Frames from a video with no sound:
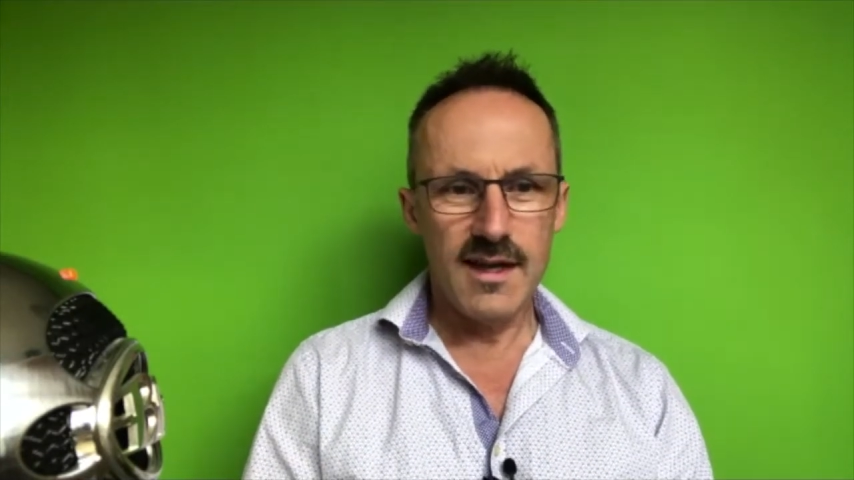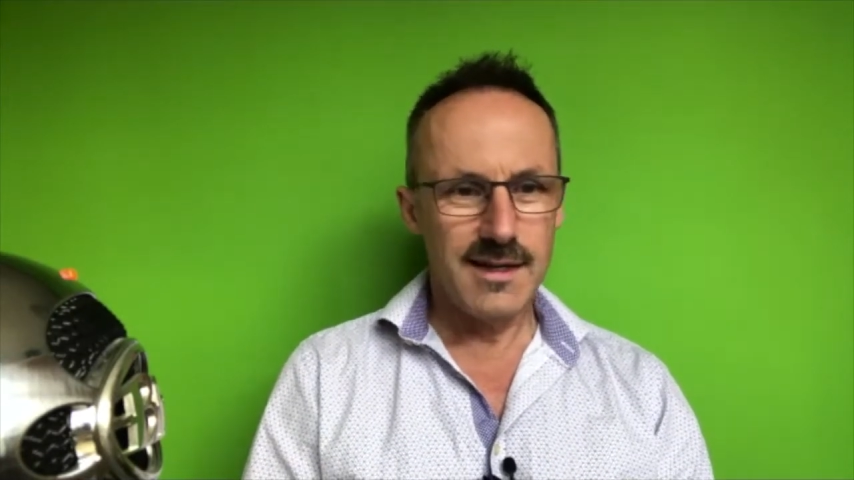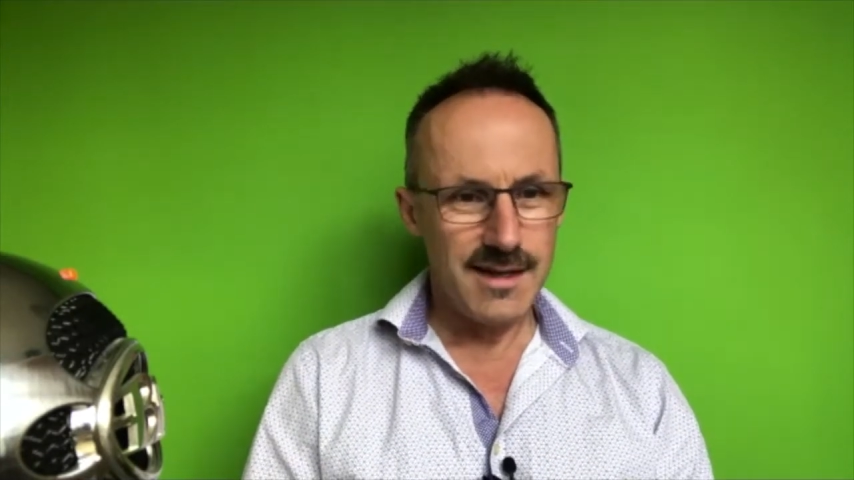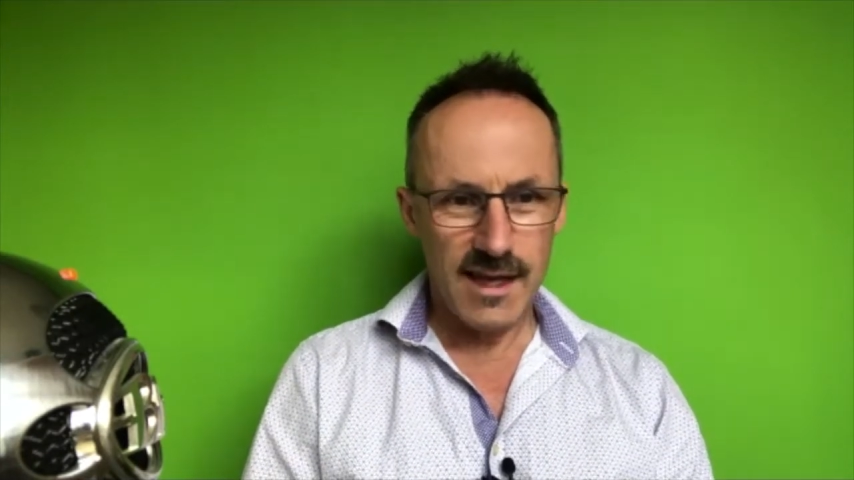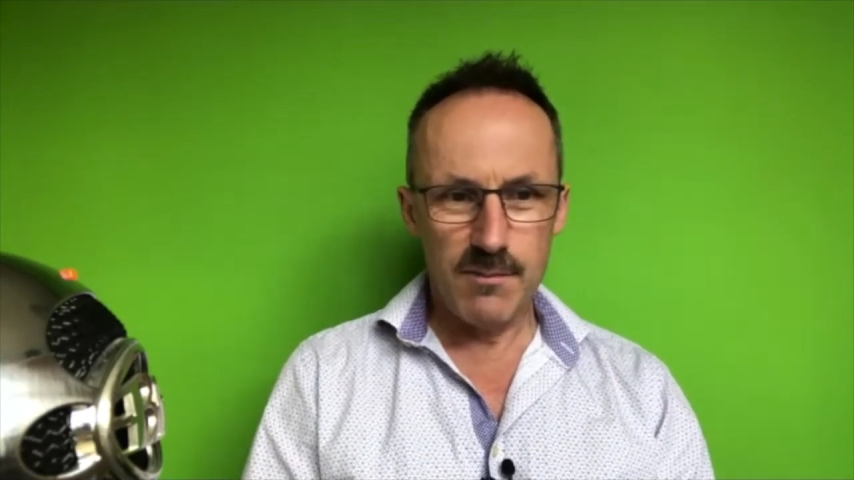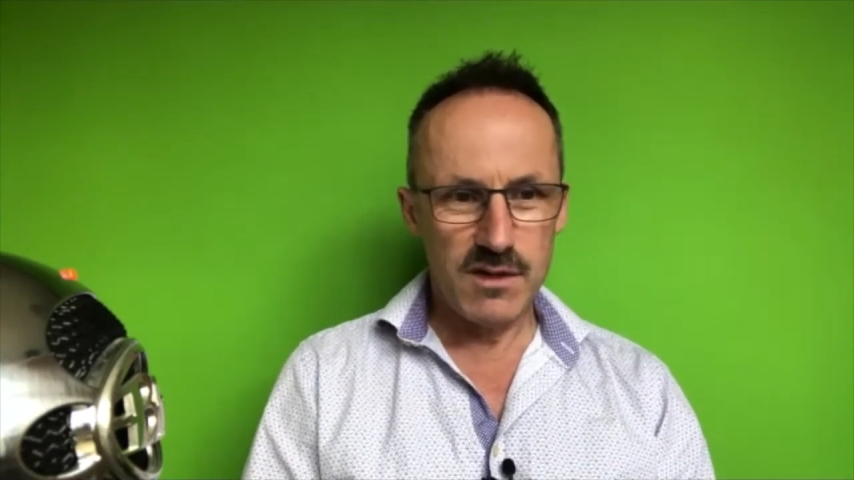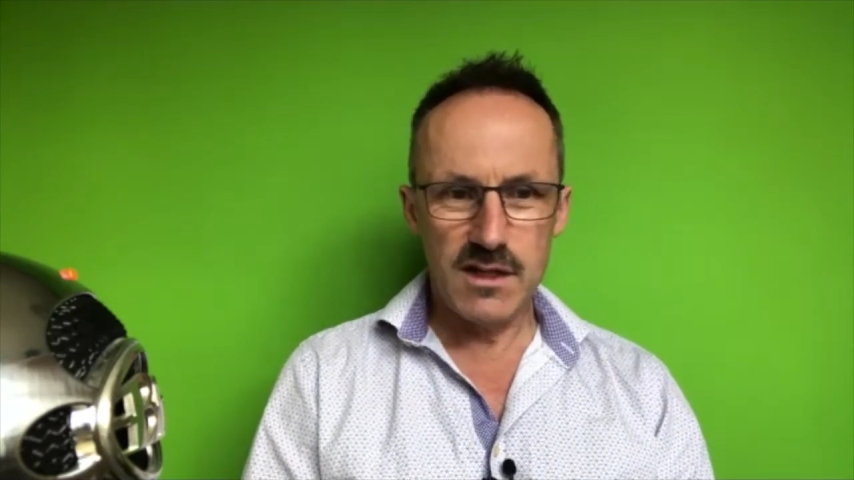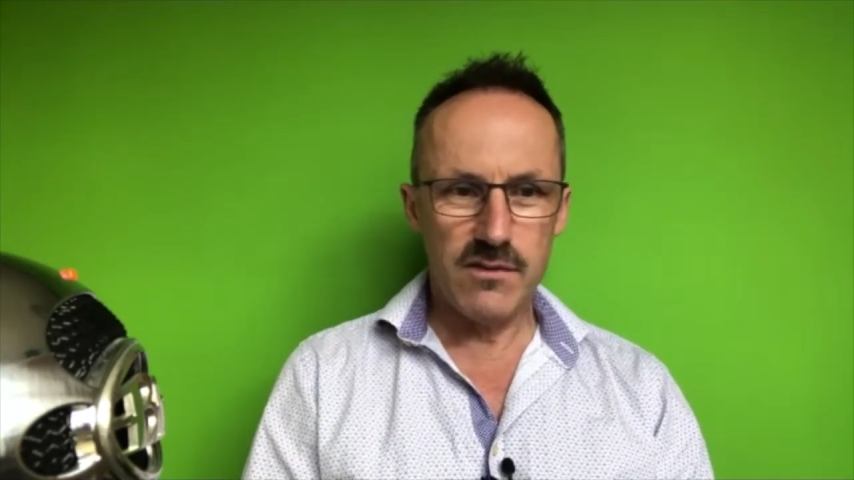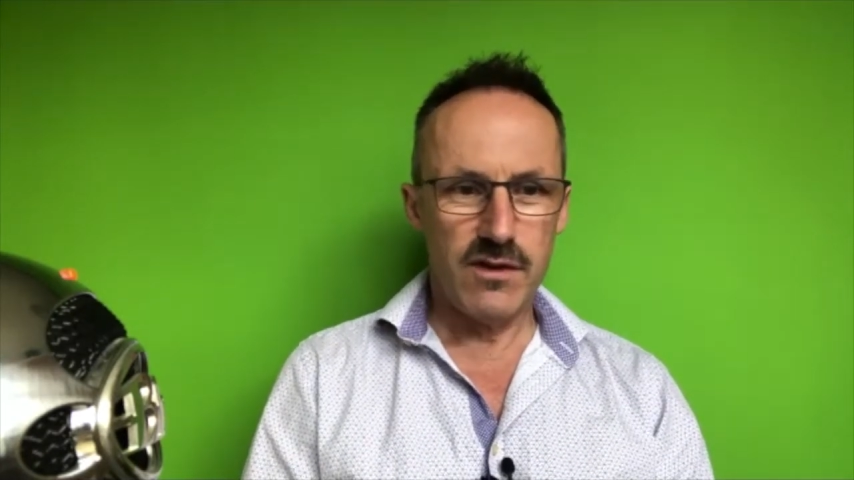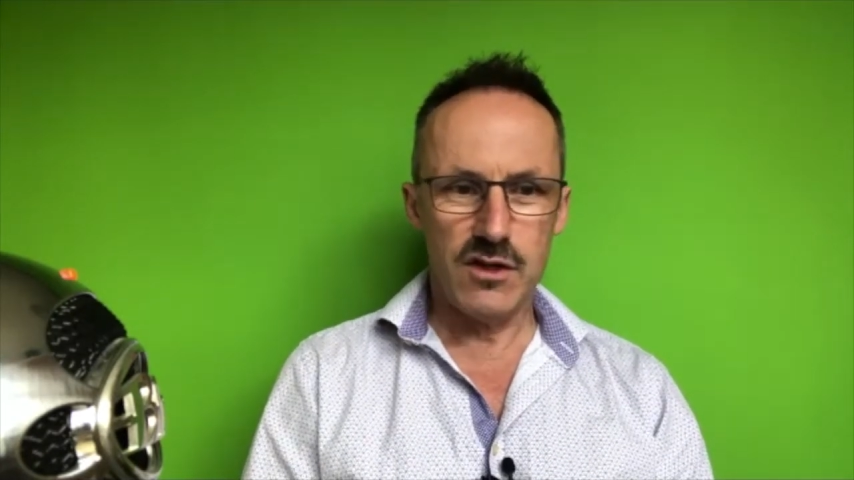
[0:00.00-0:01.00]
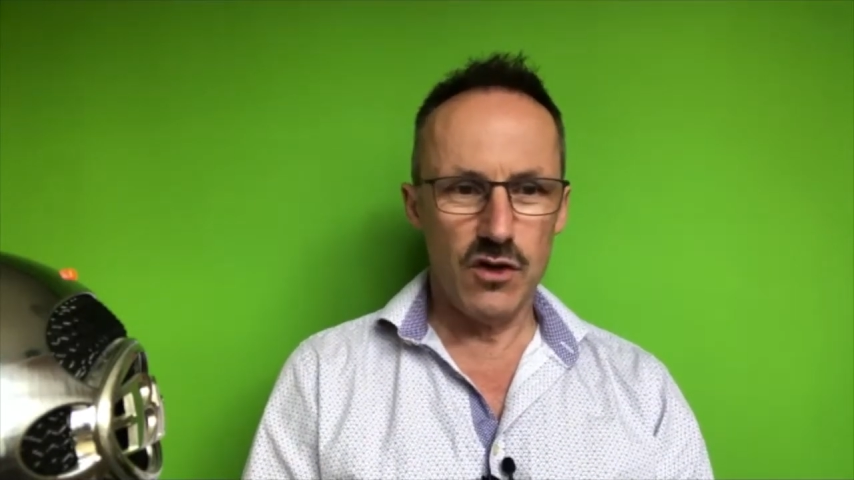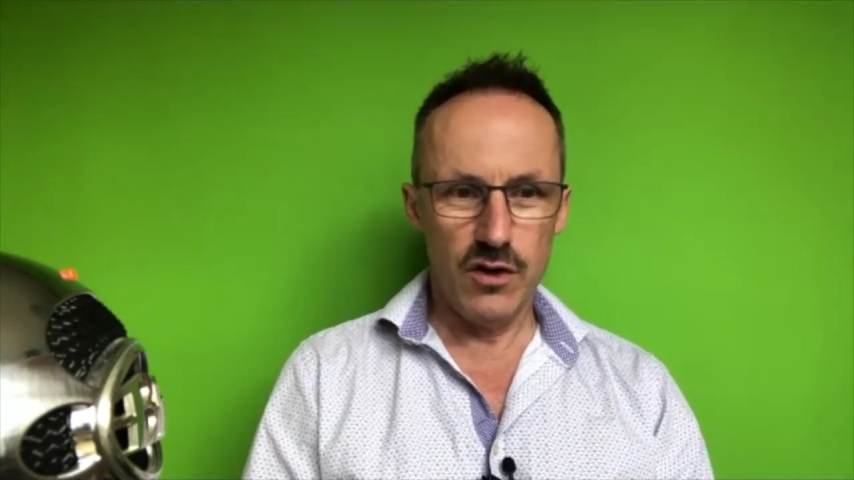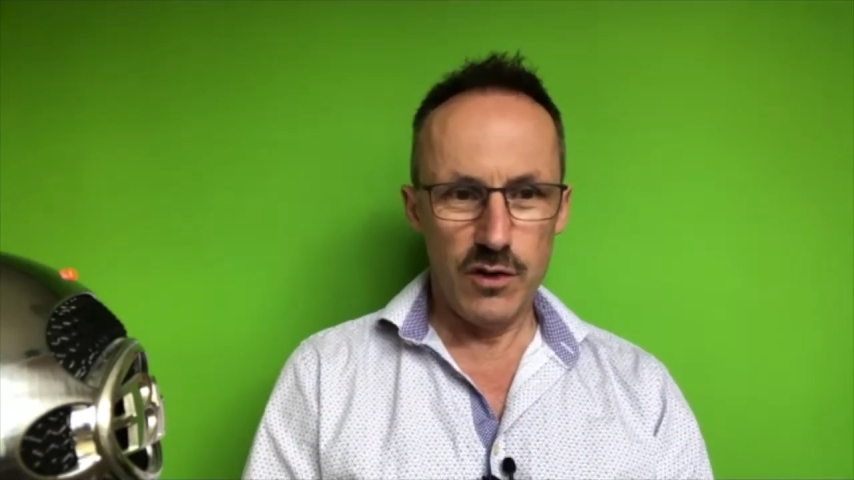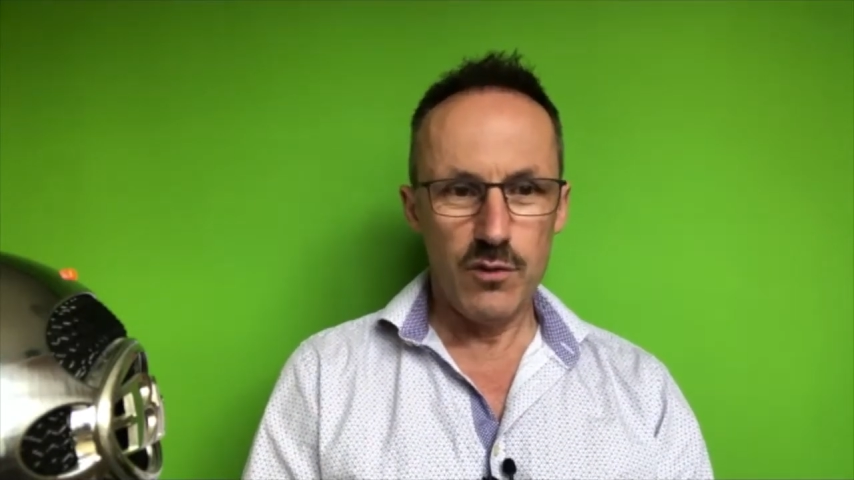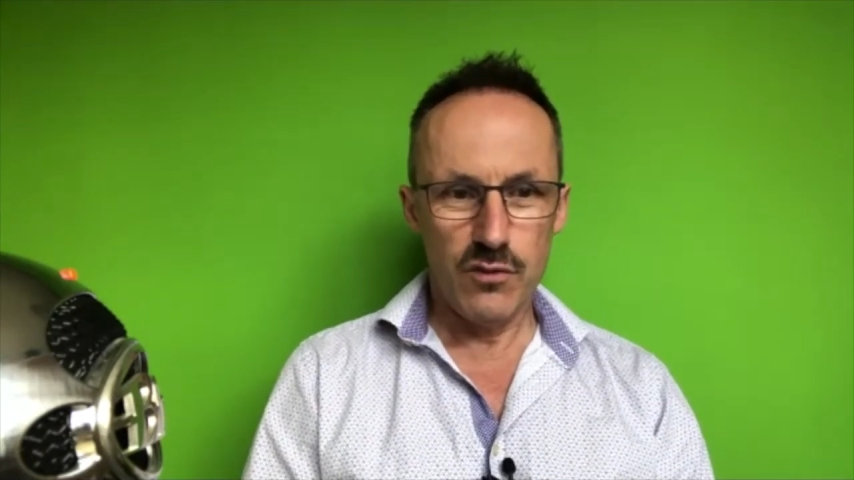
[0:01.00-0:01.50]
named individual who
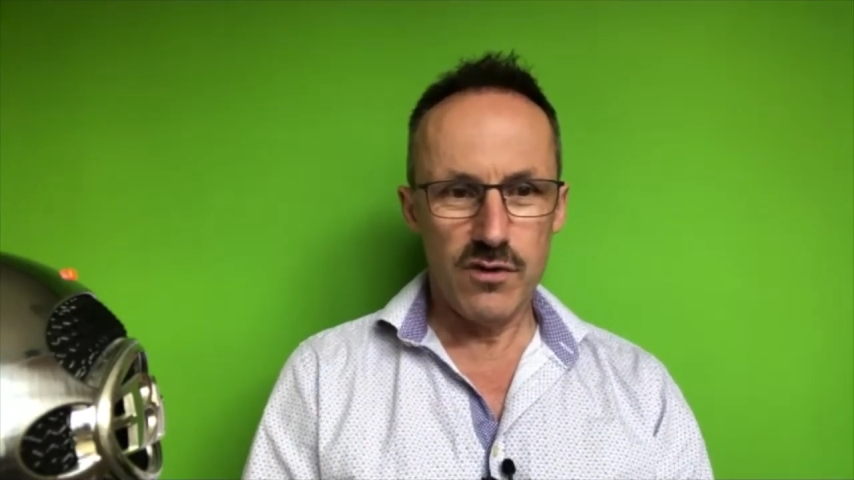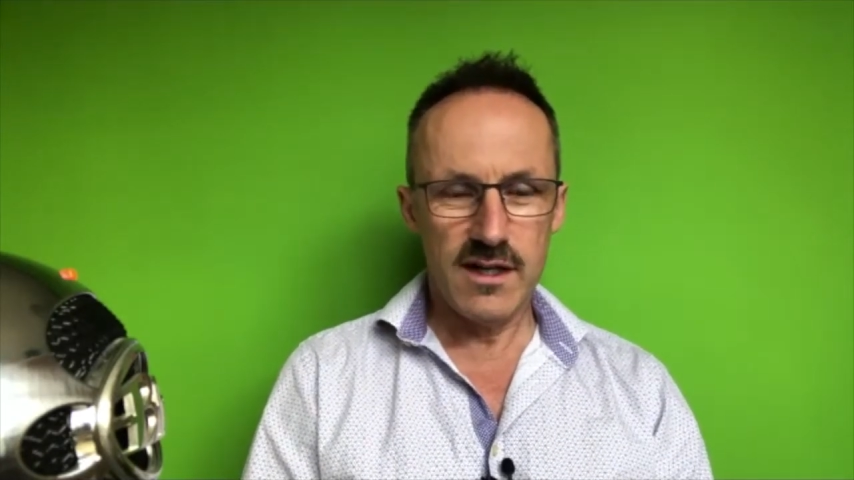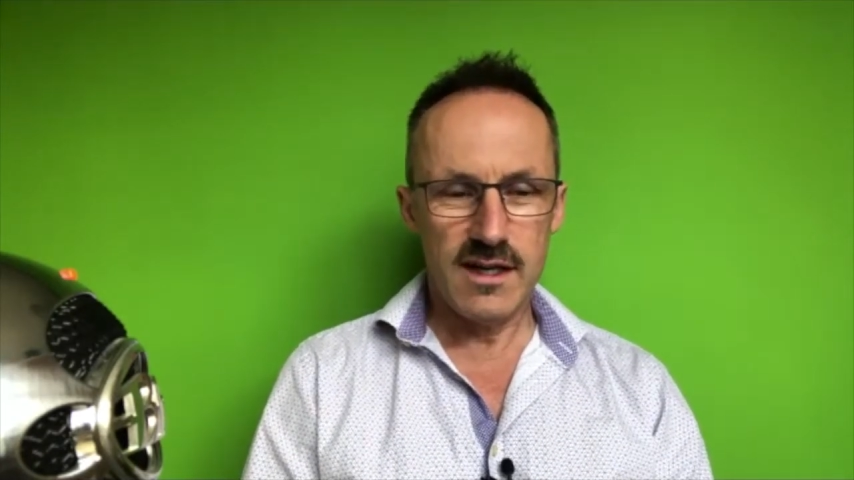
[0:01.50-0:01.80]
you already